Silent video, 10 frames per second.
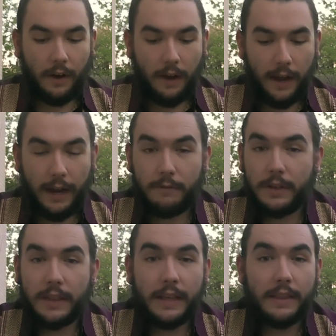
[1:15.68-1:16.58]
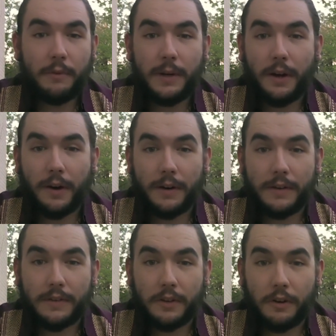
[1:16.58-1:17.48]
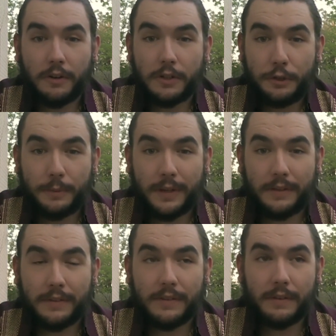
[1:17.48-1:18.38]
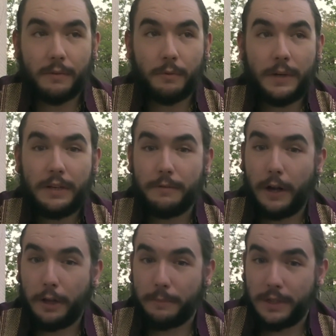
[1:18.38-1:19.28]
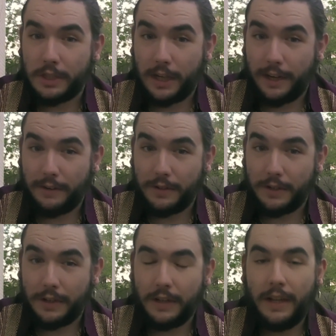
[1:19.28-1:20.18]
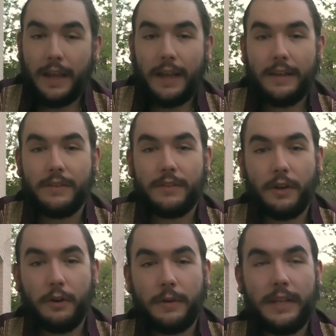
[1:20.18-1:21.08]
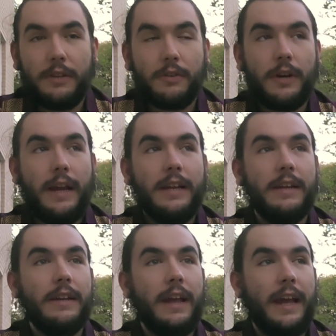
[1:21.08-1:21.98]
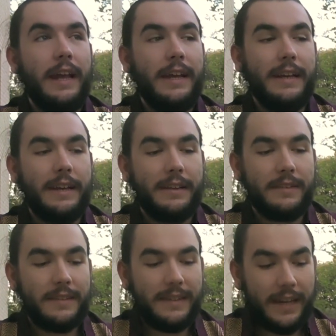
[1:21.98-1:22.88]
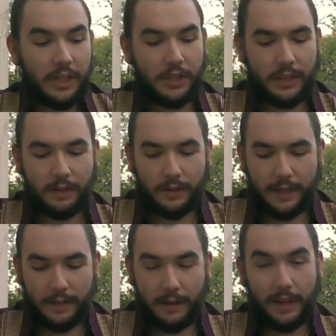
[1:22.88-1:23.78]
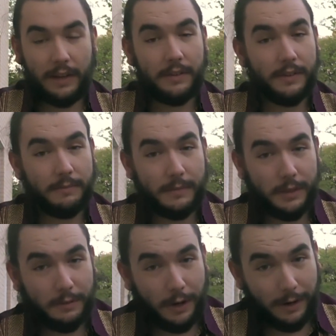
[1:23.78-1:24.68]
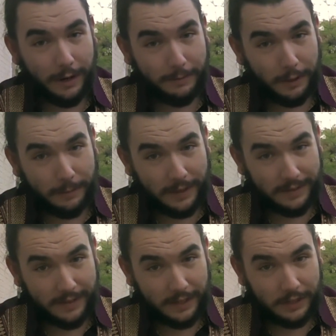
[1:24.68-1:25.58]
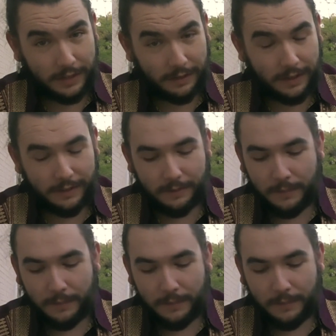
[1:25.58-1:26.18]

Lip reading: everything that we are as adult humans, we develop in childhood. And so he created a stage theory, and you know how I feel about stage theories,